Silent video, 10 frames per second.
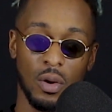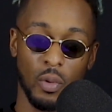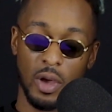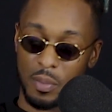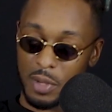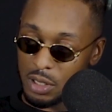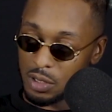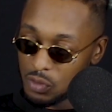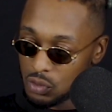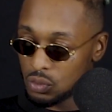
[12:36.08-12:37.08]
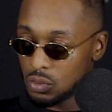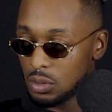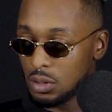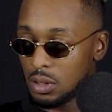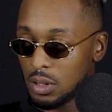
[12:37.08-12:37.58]
where I'm an individual
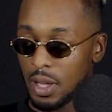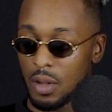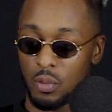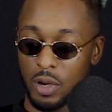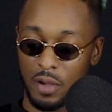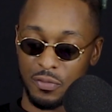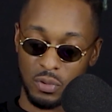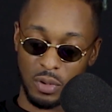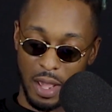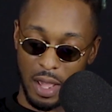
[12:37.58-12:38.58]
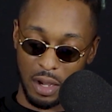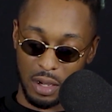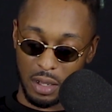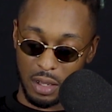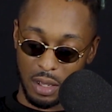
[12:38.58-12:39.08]
and where I feel like
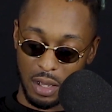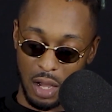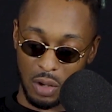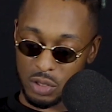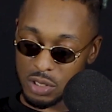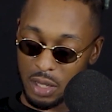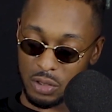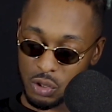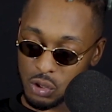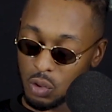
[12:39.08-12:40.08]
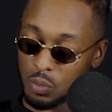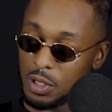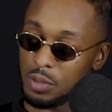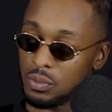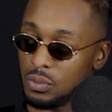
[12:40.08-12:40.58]
I got something to show
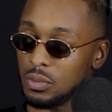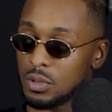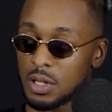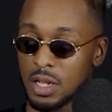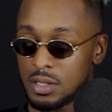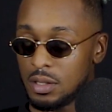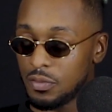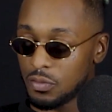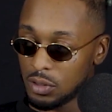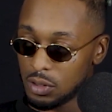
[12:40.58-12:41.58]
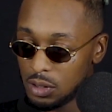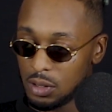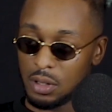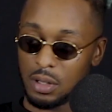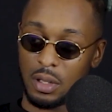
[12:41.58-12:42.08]
people that's different,
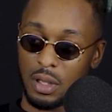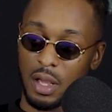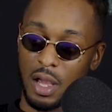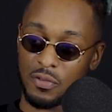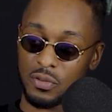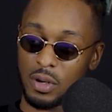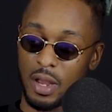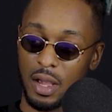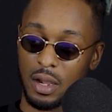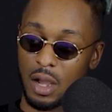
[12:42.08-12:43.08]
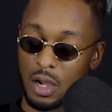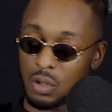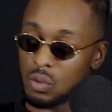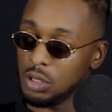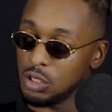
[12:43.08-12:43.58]
I feel like I can
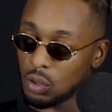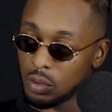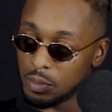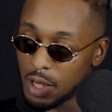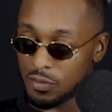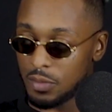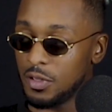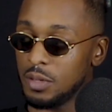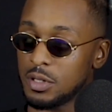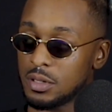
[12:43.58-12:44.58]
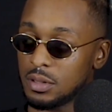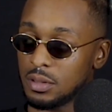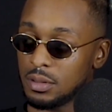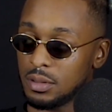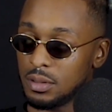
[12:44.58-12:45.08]
only show them that if I'm famous. Do
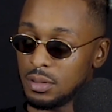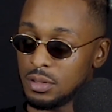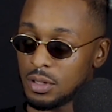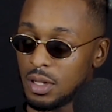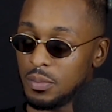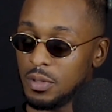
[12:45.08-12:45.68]
you know what I